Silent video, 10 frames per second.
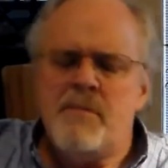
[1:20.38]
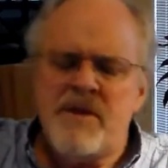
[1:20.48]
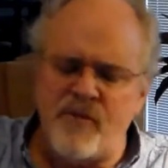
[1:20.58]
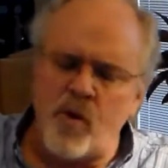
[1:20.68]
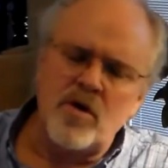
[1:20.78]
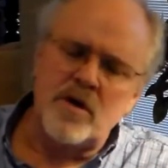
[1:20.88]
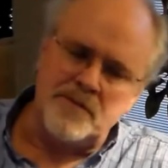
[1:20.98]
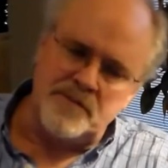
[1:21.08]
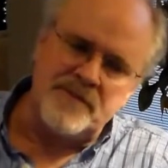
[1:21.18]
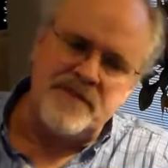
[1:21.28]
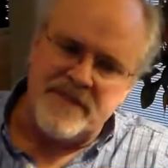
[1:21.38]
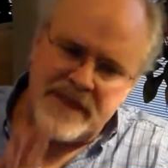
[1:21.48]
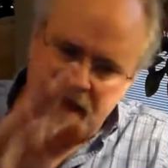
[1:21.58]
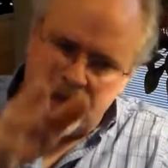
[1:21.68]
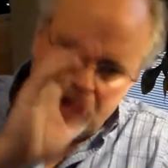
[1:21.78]
Before
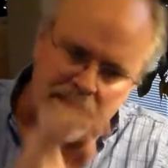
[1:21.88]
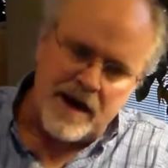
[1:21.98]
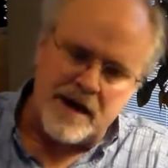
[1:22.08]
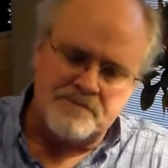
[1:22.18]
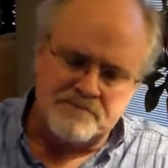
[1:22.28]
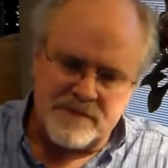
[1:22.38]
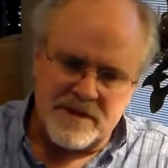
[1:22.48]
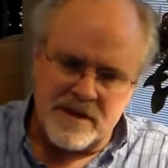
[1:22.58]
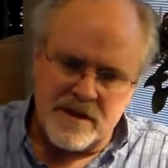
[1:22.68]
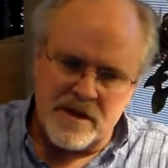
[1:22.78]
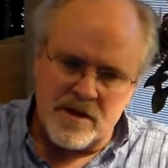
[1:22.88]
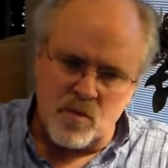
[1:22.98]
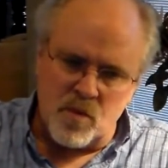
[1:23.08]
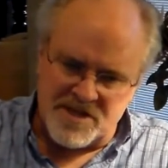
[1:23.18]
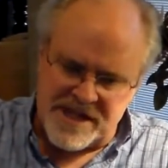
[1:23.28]
they
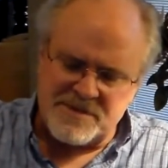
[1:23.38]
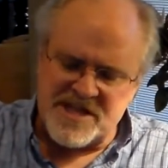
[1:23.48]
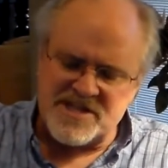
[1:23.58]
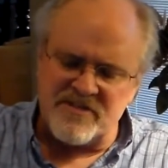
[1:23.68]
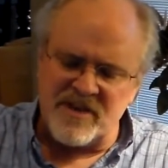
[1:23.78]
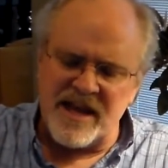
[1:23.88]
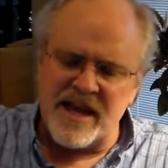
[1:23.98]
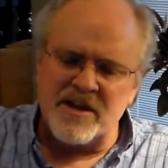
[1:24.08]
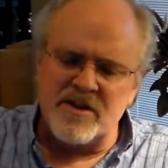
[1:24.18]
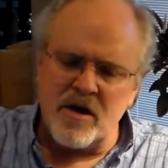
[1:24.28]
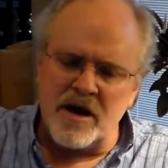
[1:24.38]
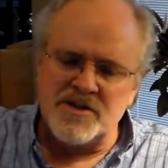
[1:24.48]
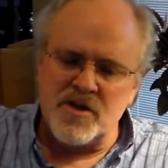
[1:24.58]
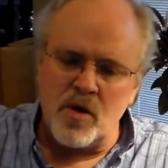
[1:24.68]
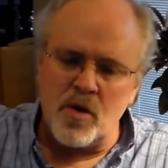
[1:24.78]
were to take possession of the land,
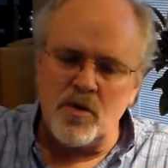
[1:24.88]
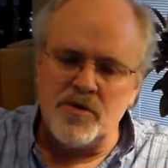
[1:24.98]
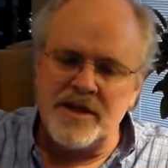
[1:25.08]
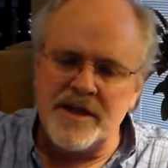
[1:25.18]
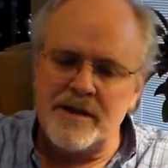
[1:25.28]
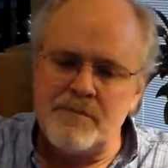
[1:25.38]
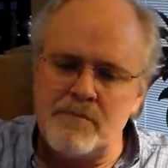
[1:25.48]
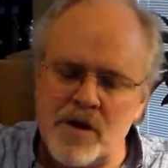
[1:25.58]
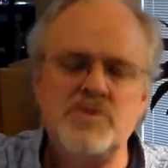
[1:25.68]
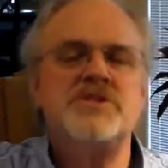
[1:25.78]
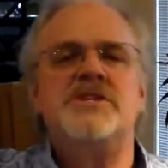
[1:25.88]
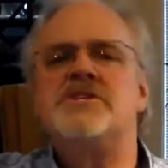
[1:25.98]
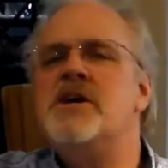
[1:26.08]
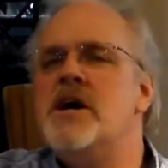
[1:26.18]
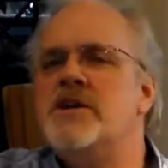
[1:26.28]
God told
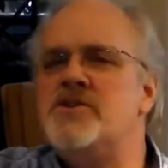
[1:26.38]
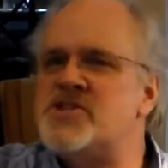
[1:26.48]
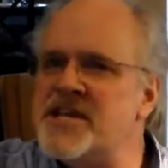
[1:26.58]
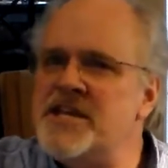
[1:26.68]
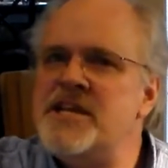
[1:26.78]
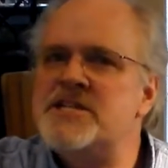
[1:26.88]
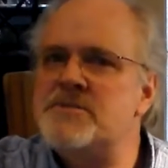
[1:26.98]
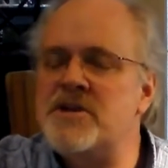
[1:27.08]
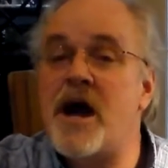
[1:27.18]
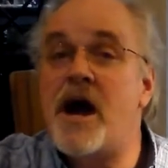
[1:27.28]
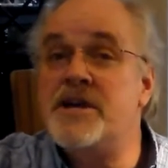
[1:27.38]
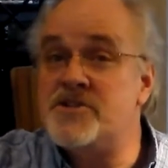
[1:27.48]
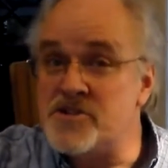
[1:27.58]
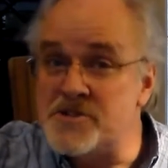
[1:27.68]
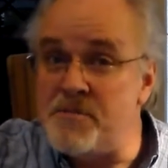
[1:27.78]
Moses to send in some
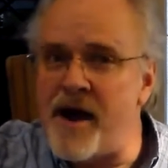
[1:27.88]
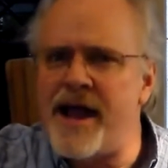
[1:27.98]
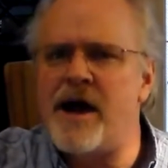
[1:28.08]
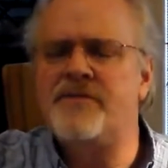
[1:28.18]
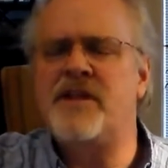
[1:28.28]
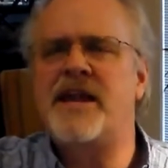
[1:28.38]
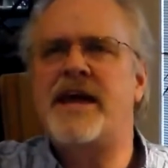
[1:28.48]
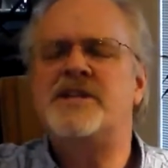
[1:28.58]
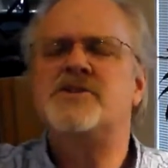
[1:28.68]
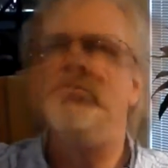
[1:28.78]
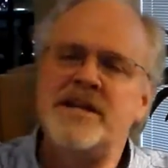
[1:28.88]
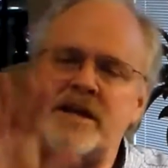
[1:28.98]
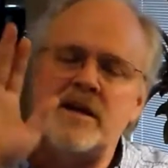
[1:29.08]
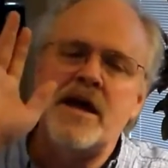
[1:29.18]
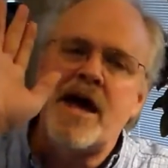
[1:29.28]
guys to spy out the land. They went
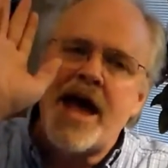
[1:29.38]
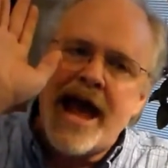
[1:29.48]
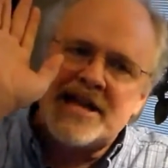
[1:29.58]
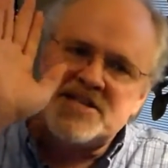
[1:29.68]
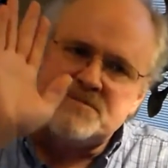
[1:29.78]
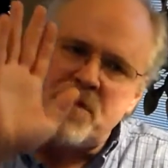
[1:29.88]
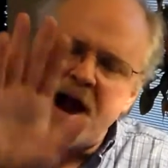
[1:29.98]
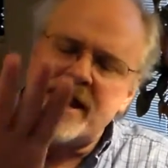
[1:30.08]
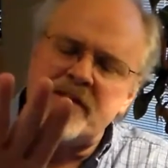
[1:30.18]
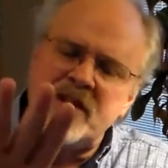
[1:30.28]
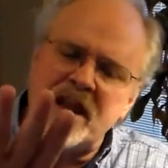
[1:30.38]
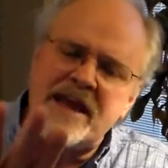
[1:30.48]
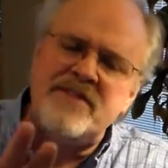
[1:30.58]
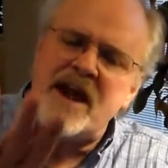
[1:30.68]
in and spied out the land.